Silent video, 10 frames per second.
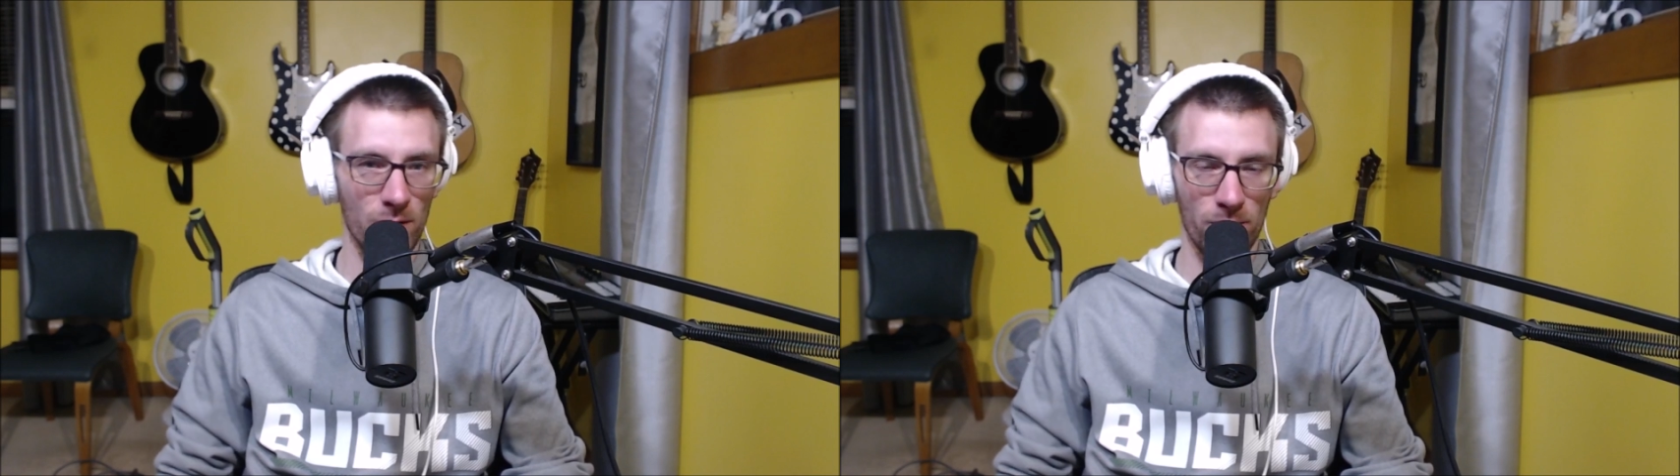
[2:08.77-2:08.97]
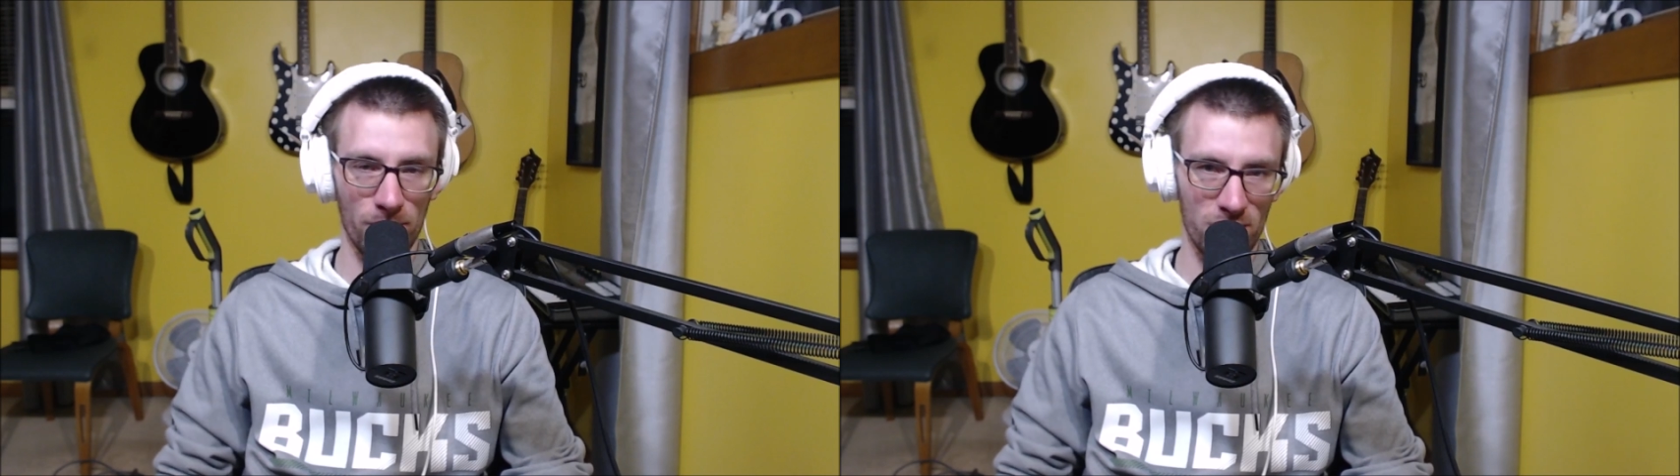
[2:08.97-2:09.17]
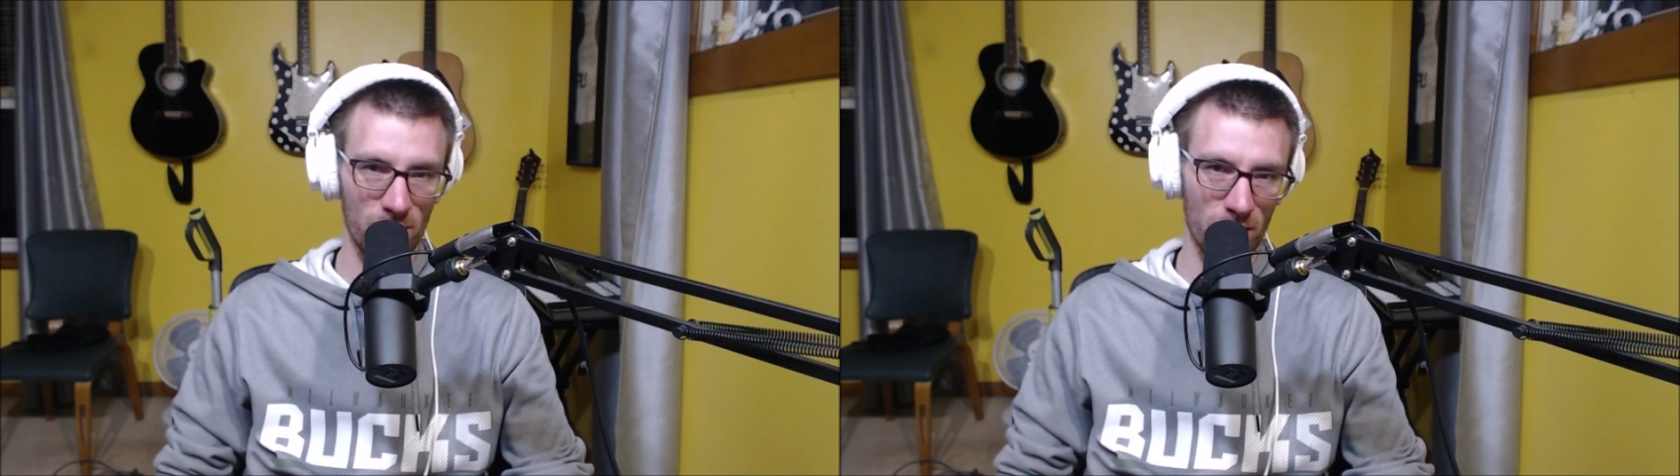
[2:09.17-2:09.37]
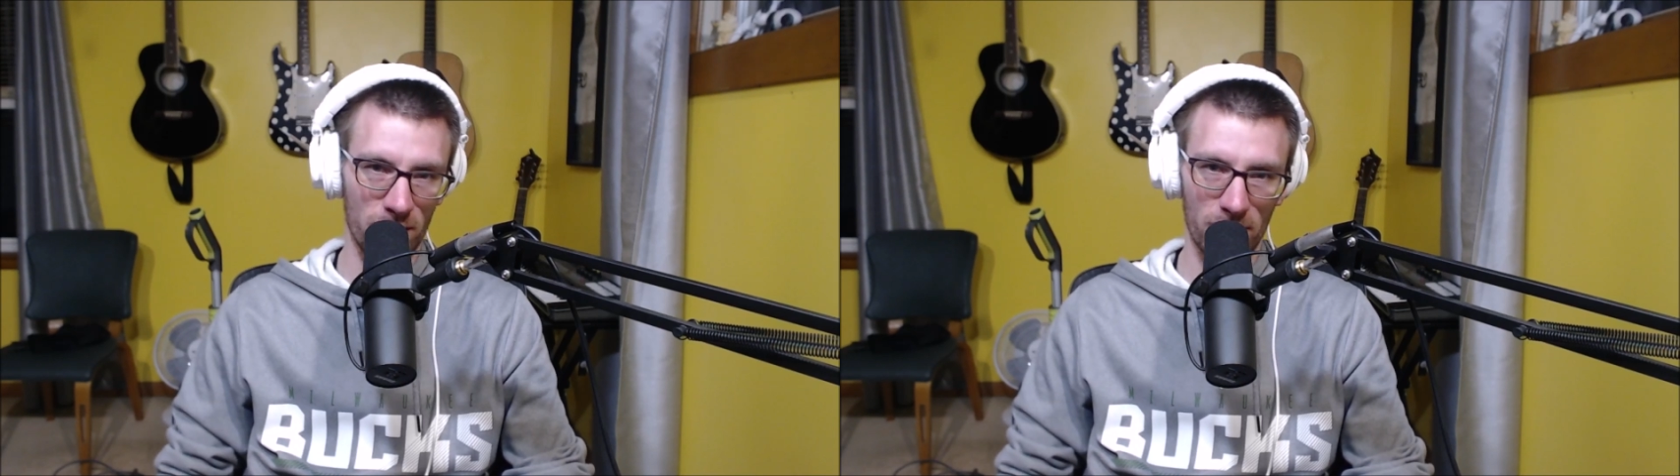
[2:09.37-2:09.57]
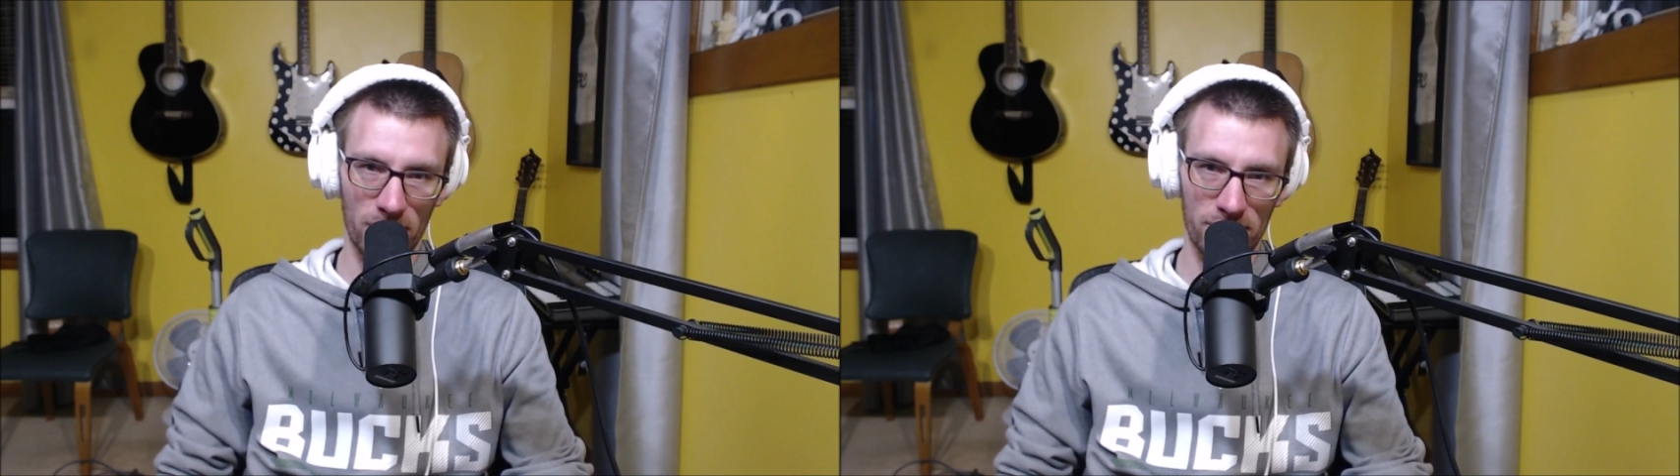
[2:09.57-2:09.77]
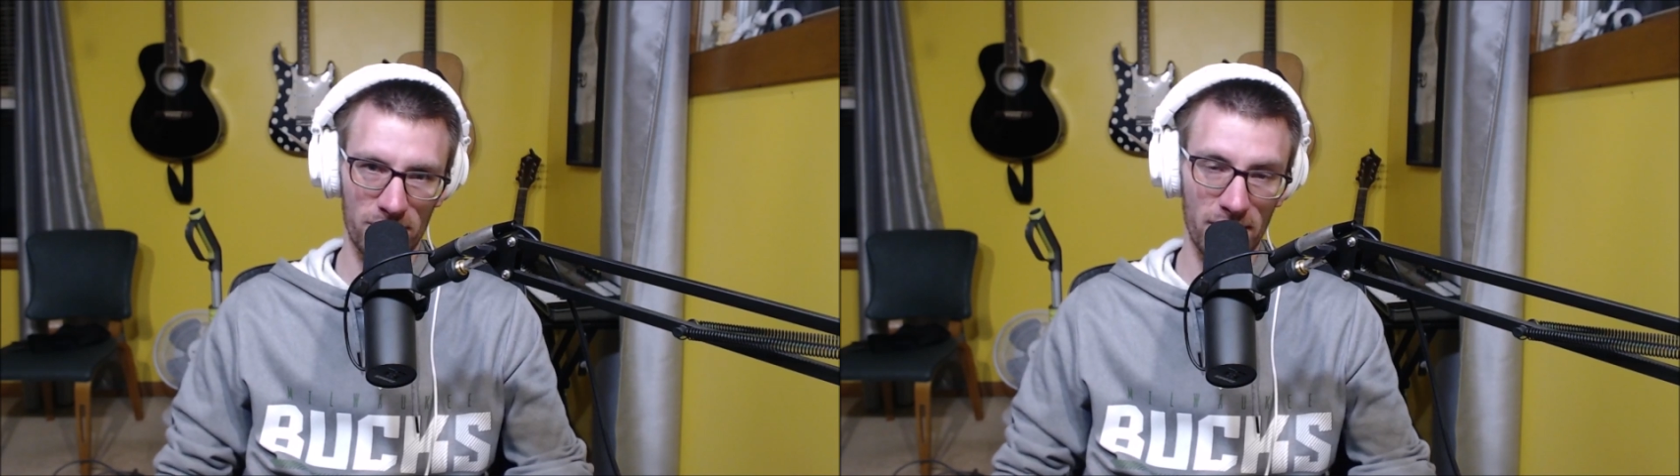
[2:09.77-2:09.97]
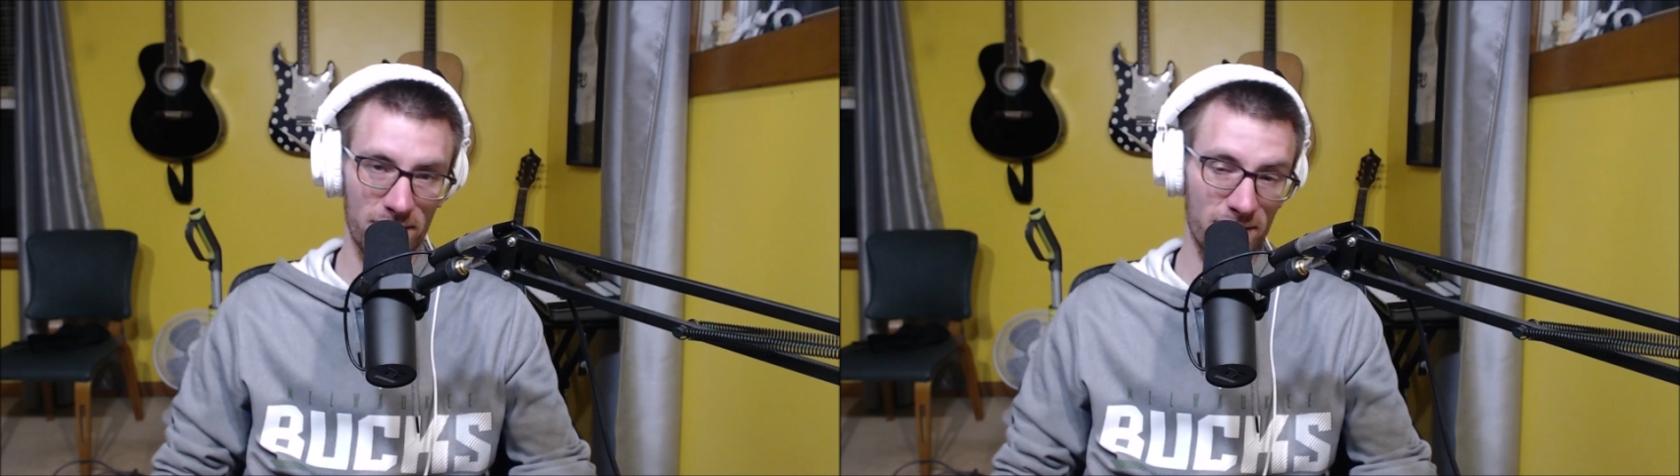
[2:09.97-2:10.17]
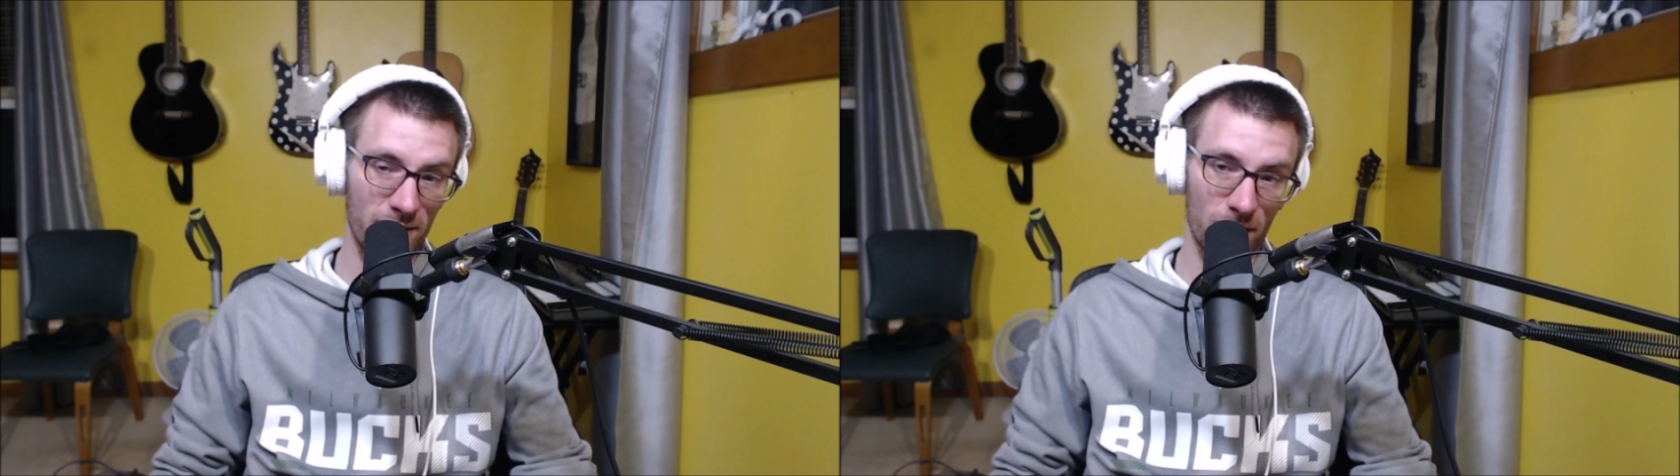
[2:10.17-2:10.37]
He threw for over 200 yards, so
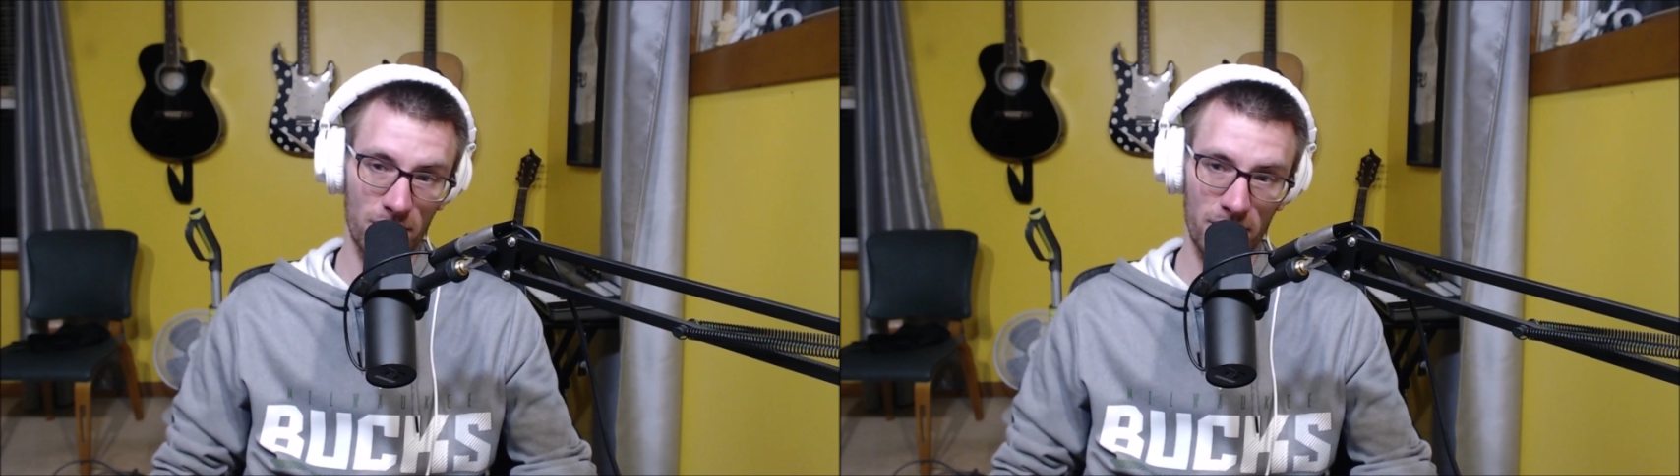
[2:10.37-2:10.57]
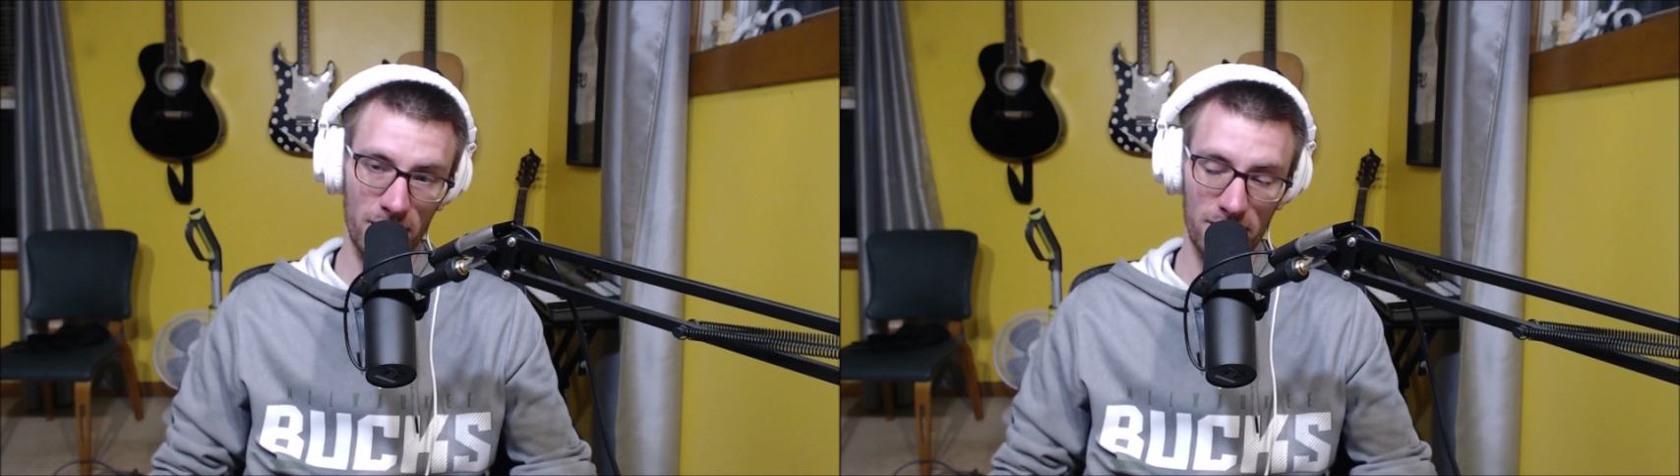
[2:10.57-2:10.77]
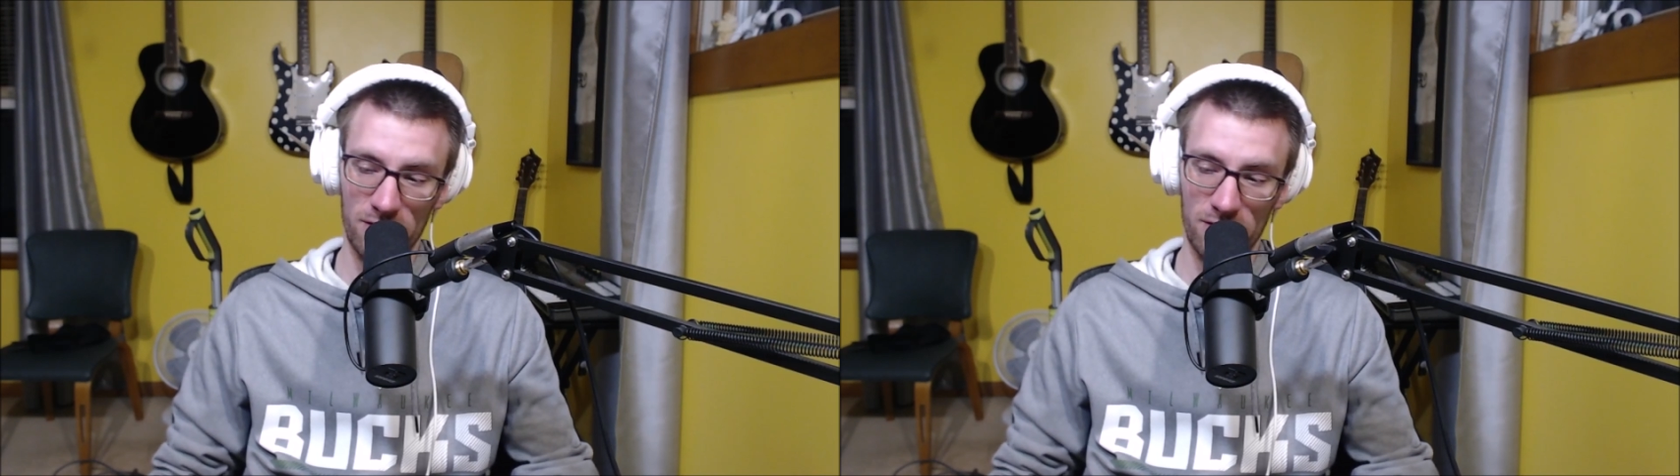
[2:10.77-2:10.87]
that's still good.